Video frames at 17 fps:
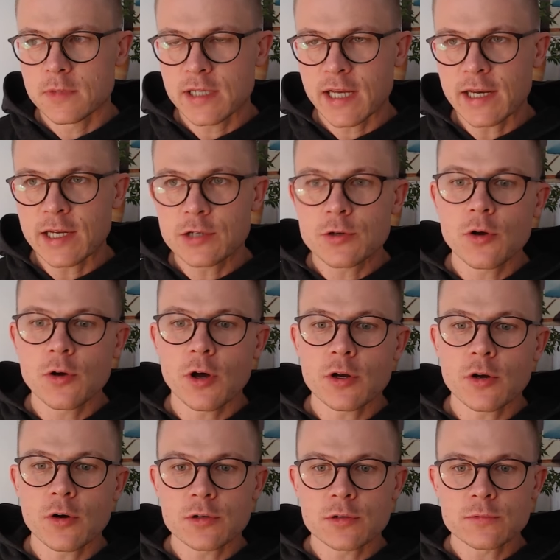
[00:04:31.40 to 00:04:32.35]
getting to
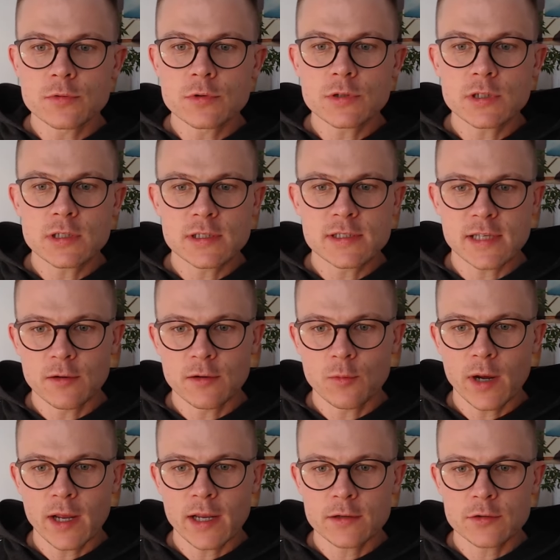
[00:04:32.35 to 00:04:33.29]
learn all the rules
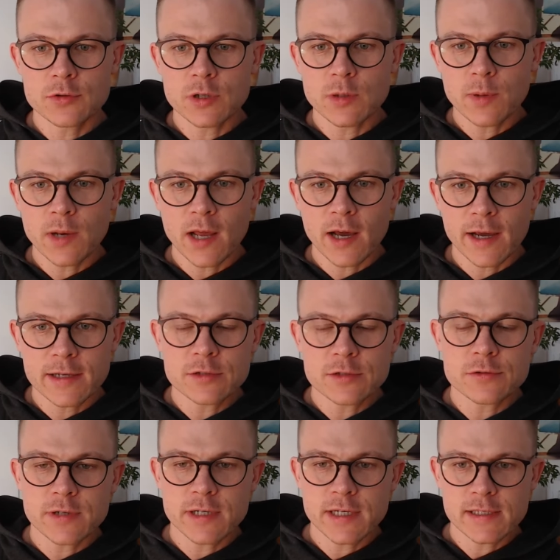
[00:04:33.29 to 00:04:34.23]
and when to apply the
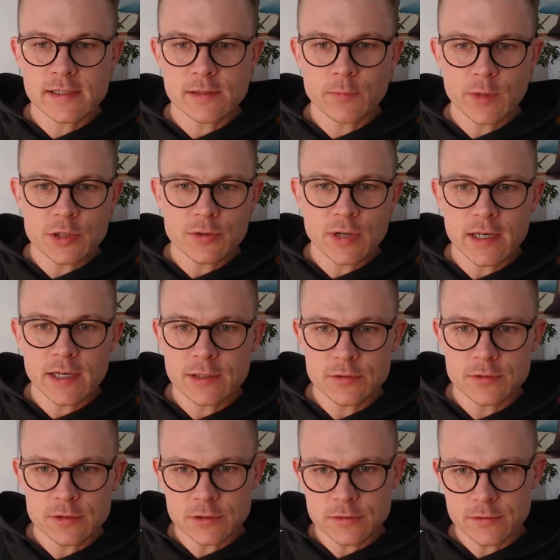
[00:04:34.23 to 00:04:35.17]
trades and when to get
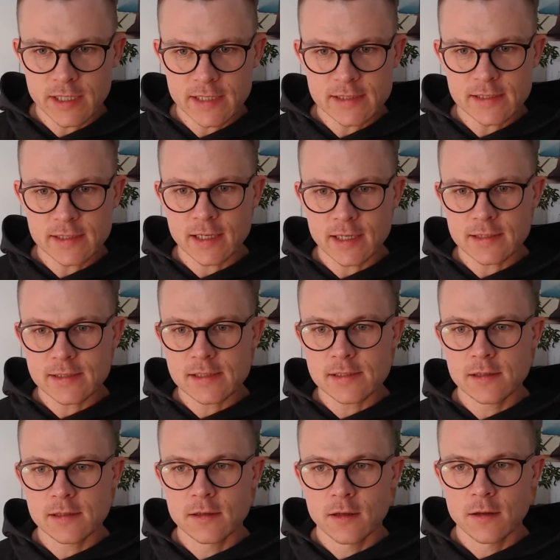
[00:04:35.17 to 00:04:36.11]
into the trades,
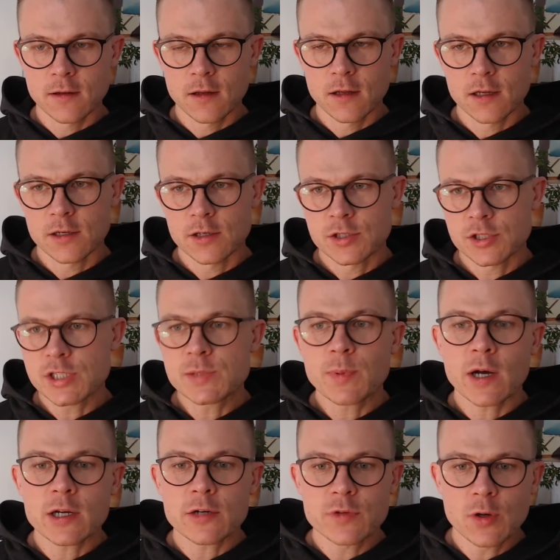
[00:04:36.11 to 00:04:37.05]
that's
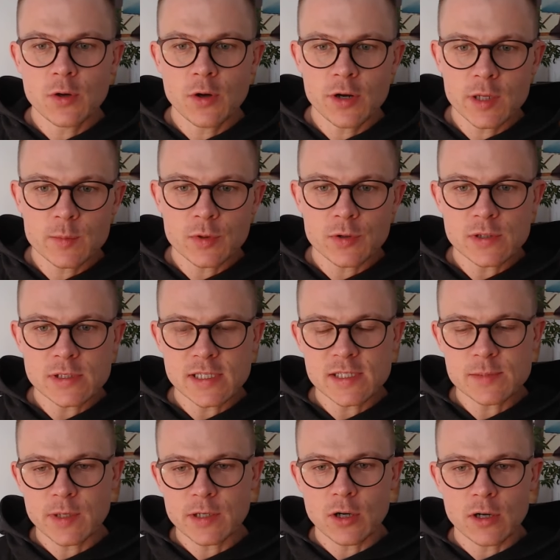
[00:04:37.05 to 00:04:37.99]
just part of the learning
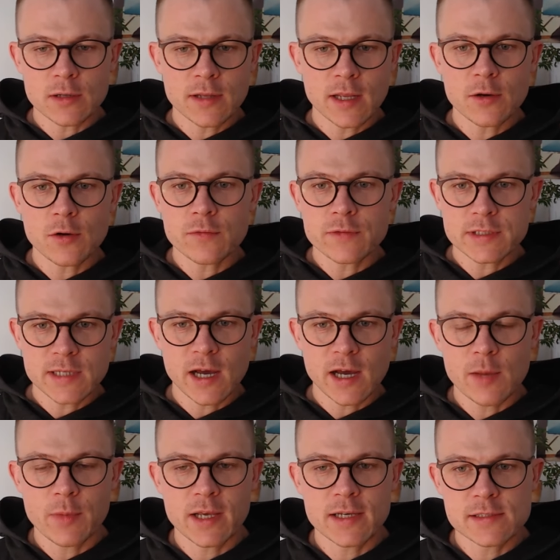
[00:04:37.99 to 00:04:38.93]
process. But then over
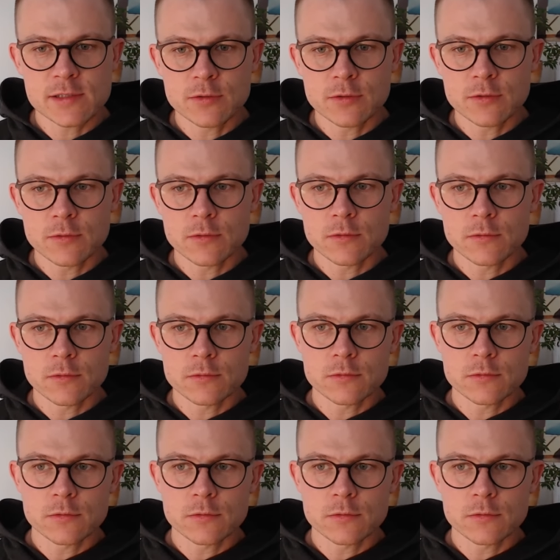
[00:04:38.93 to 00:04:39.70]
time, as you